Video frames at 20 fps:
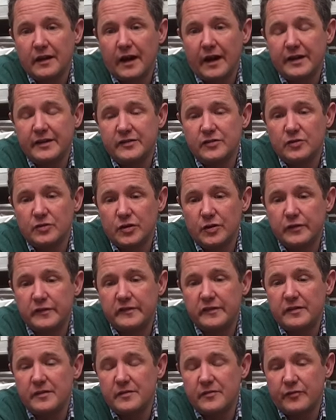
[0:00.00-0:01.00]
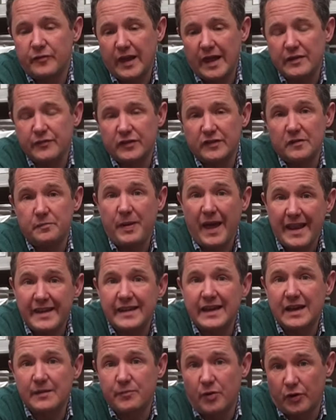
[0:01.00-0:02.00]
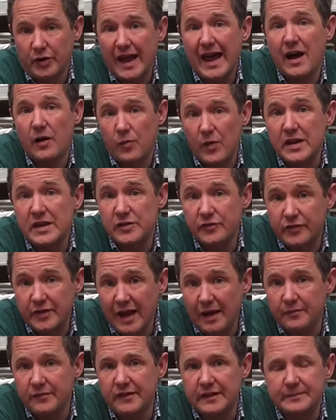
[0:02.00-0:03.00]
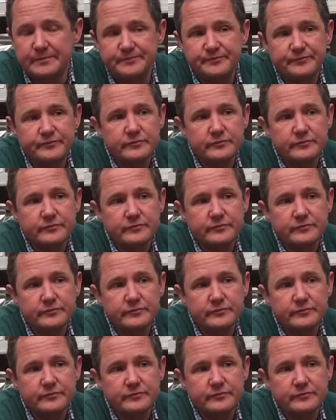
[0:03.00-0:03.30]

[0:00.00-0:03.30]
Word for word: And you'll lose flavour depending upon how well you've kept it.